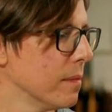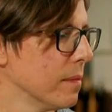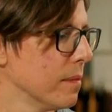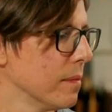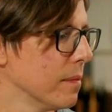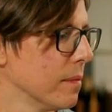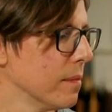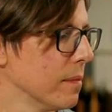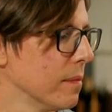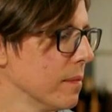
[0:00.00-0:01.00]

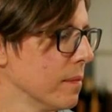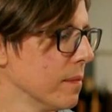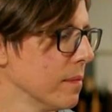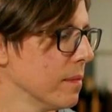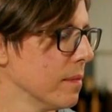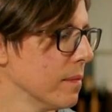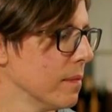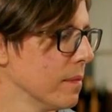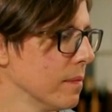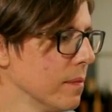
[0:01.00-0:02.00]

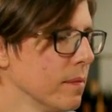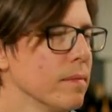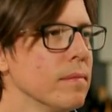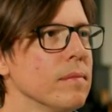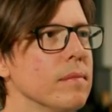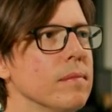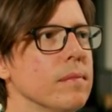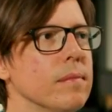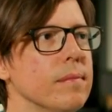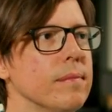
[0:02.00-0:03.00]

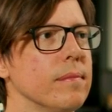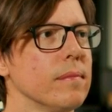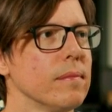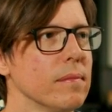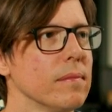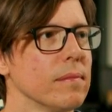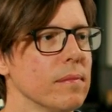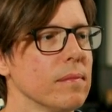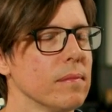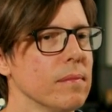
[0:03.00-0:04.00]

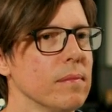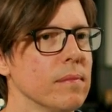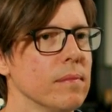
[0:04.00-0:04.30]
(not speaking)